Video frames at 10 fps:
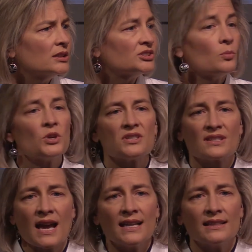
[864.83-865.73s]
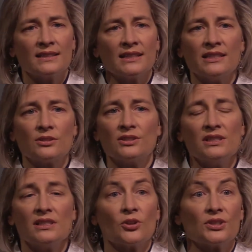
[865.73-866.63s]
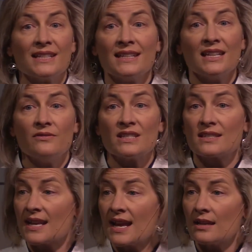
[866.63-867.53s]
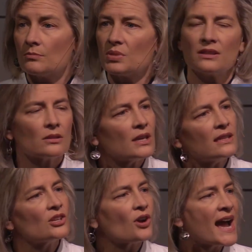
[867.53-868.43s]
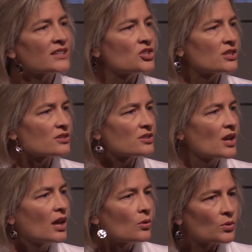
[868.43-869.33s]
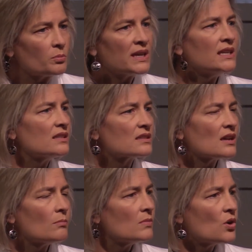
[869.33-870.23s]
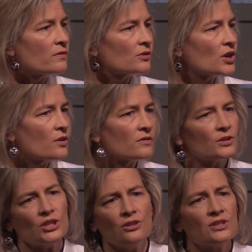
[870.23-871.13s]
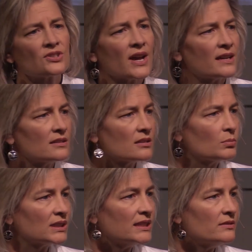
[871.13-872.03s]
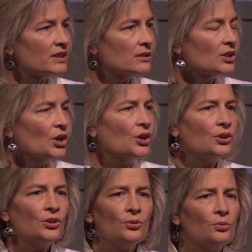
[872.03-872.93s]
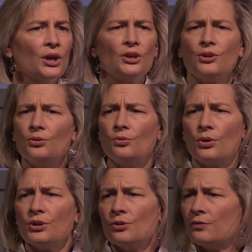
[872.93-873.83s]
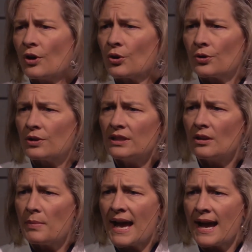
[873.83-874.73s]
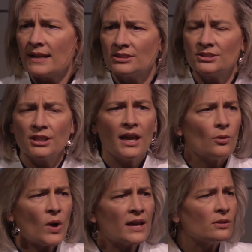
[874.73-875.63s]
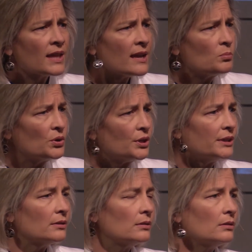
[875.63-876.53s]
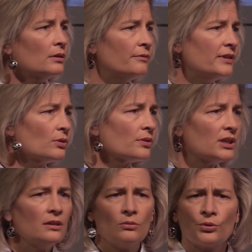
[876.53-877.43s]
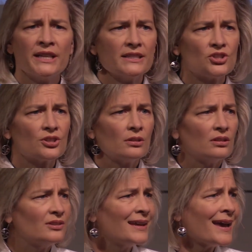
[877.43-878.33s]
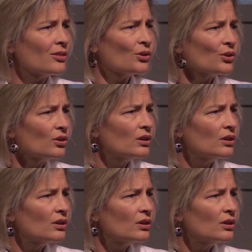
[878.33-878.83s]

Someone silently or didn't even say it, but in their actions, repeated something over and over, and you decided to believe it. You've heard in the past, why do they put filthy rich together?